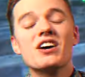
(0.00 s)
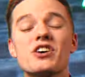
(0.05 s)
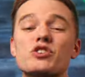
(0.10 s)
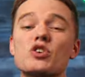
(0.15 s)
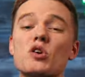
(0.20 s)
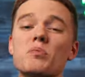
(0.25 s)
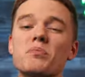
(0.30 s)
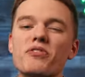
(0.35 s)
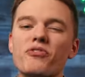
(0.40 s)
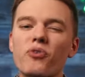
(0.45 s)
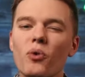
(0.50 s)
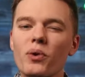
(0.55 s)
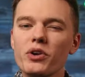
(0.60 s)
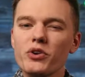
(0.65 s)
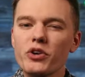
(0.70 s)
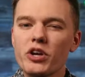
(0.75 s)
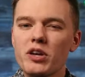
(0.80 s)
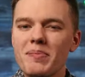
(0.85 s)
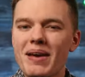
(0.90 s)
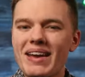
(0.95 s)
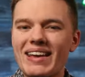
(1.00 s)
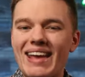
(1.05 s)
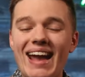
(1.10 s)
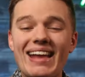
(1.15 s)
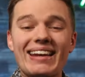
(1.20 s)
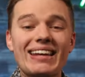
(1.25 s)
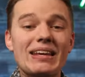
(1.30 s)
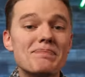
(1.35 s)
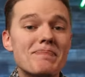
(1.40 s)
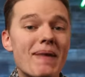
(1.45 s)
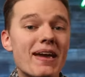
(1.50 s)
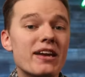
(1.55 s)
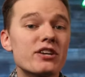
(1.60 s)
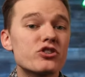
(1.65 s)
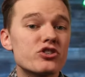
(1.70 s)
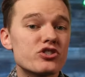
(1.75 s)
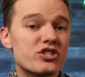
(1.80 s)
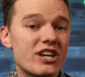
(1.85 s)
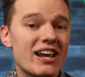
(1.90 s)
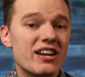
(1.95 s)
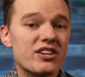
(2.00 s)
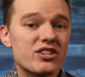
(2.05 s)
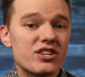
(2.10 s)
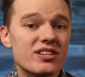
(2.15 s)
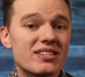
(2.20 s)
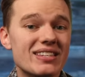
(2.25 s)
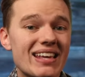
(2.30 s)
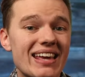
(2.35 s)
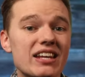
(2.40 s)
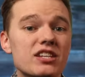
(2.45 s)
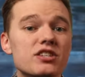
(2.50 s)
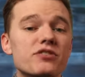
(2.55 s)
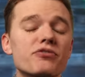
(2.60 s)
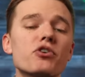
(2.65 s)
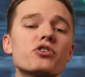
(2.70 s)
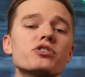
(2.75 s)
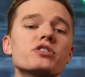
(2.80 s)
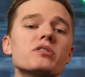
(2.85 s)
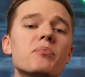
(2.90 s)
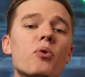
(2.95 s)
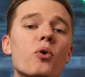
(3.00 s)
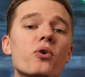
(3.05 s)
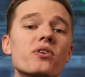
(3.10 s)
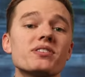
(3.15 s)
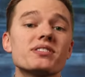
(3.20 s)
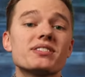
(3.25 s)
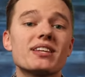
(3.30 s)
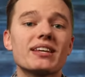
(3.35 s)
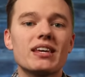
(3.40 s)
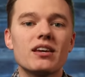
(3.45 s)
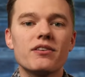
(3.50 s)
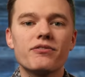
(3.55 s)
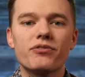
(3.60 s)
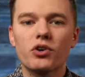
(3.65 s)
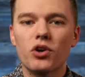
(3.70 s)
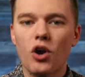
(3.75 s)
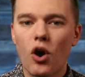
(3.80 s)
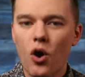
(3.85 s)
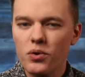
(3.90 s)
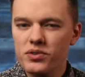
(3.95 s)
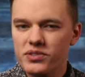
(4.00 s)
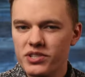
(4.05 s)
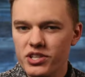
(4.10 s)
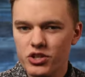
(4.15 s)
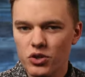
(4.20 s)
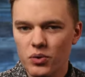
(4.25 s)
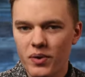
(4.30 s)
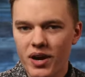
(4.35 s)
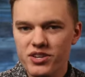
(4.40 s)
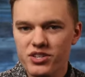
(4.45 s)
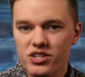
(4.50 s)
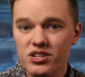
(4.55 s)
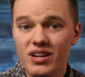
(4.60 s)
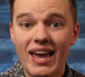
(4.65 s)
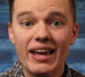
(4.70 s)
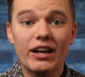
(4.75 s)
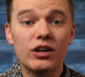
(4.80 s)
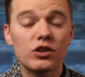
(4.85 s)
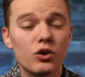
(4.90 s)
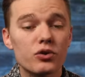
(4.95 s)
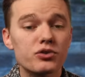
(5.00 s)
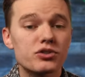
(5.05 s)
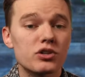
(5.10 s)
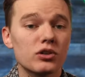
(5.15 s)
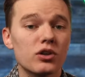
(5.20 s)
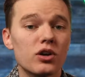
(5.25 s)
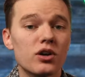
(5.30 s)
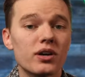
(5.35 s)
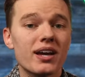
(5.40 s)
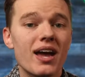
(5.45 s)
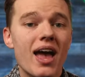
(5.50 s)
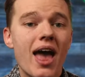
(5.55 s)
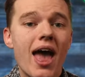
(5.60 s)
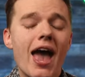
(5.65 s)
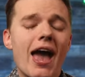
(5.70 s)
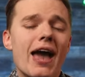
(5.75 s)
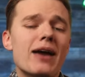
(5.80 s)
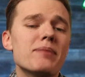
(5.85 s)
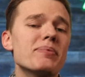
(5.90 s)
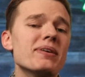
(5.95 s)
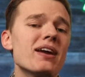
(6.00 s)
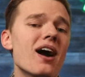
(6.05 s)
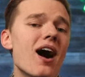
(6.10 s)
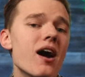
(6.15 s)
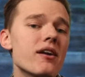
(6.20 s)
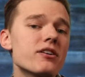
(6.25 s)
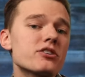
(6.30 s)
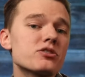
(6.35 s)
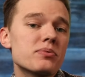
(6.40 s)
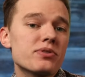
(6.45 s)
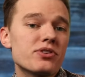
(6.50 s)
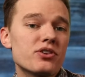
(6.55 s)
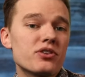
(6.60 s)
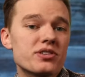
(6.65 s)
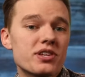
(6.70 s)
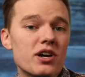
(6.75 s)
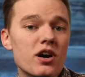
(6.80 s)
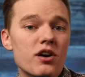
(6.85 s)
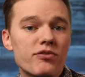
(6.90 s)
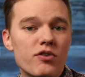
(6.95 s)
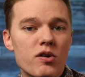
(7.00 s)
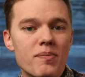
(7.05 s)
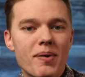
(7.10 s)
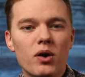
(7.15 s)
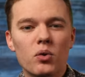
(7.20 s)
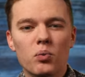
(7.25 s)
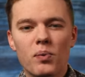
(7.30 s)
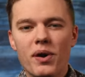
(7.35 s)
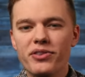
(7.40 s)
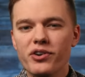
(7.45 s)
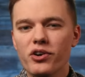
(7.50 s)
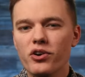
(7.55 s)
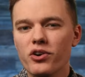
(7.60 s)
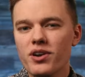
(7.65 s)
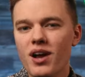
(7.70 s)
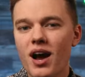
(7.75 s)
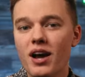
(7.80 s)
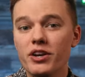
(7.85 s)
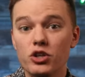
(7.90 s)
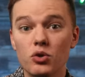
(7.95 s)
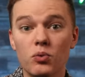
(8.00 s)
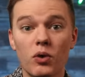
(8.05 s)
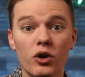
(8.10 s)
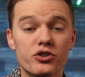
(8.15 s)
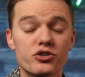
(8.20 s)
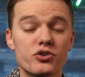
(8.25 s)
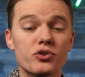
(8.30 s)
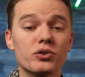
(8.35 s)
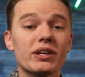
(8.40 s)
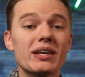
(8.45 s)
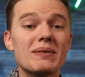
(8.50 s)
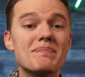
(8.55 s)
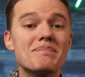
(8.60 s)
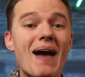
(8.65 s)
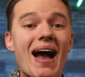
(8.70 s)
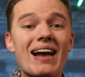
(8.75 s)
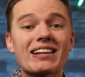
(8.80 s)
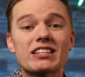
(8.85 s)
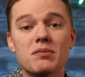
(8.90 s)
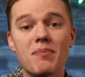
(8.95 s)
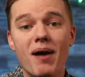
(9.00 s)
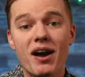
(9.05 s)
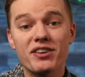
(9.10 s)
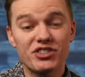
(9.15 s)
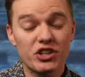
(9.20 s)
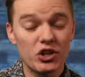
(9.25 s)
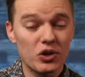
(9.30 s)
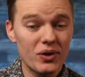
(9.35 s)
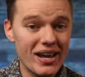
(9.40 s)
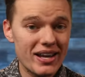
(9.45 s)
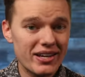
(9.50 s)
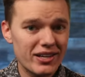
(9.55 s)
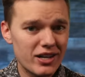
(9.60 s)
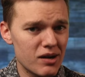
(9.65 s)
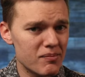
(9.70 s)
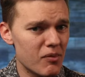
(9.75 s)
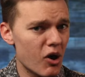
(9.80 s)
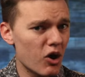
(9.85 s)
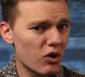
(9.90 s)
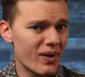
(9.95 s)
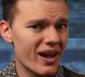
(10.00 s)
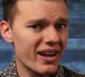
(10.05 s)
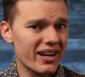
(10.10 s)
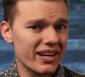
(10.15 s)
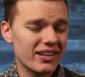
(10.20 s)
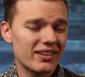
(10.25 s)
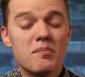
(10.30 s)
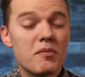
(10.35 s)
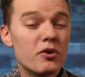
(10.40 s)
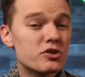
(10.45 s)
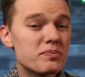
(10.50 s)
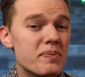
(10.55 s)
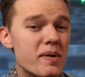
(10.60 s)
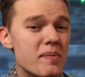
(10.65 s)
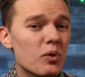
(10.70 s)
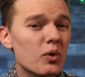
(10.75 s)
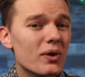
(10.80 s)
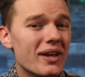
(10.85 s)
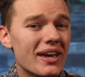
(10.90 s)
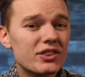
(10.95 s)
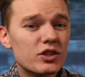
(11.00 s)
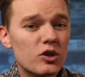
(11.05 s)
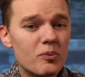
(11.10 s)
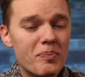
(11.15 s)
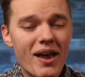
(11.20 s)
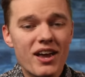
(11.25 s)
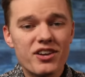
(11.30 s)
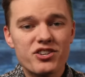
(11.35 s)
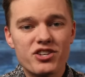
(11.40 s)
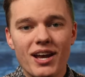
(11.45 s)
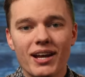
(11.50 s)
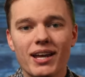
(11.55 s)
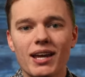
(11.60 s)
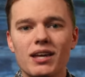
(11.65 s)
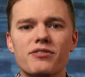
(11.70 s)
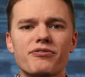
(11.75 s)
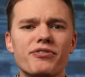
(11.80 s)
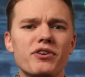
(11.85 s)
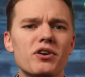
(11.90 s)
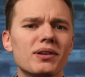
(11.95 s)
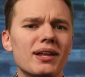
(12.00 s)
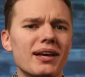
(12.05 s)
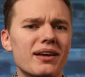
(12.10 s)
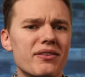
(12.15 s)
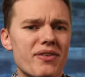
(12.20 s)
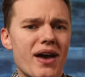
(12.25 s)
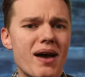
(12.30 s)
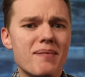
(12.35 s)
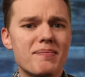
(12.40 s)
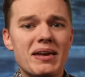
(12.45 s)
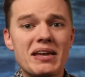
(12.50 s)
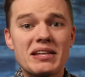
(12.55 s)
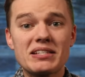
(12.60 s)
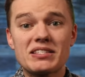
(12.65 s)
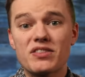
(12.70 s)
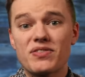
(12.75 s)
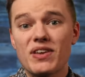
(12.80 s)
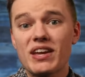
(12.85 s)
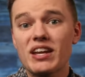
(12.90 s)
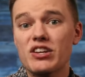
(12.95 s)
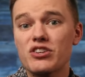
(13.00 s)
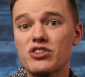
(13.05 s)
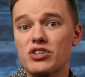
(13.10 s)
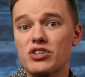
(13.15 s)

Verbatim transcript: So before you can make any major changes, it is first important to give your own situation a closer look and be honest with yourself about whether or not you are truly maximizing your income already. Most people get their paycheck and feel like that means that they can